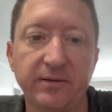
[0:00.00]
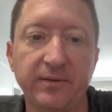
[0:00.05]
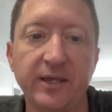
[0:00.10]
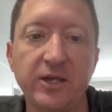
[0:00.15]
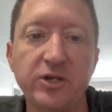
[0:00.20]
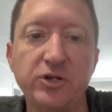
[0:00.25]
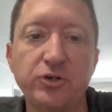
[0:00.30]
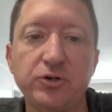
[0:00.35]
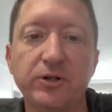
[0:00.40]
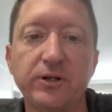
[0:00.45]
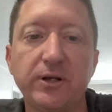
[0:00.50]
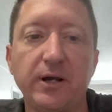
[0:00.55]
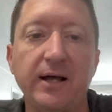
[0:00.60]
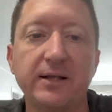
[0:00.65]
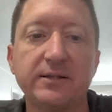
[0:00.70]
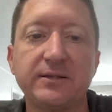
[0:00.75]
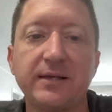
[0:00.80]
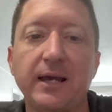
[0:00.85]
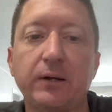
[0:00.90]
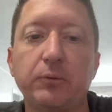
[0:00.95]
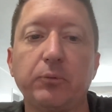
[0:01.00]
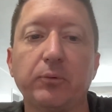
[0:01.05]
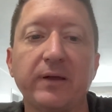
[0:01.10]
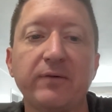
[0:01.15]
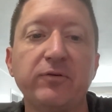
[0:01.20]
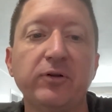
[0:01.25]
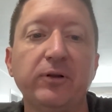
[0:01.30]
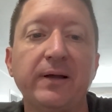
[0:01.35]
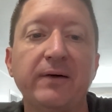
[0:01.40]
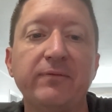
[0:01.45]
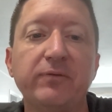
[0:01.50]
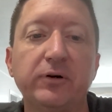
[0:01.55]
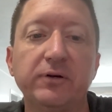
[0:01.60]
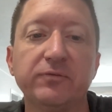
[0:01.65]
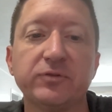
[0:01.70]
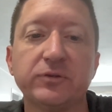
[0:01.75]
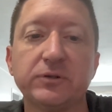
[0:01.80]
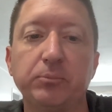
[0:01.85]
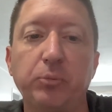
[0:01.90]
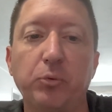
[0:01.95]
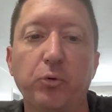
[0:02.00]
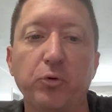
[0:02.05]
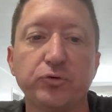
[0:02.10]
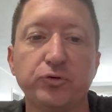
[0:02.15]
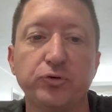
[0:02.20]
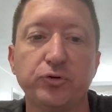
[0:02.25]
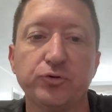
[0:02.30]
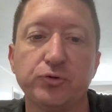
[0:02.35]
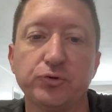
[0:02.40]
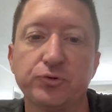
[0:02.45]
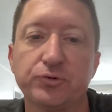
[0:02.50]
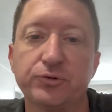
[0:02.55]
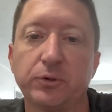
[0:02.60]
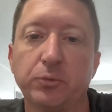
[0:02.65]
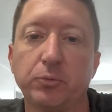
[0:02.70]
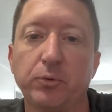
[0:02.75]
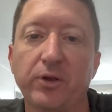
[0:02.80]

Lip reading: They should contact whatever level of support you're using,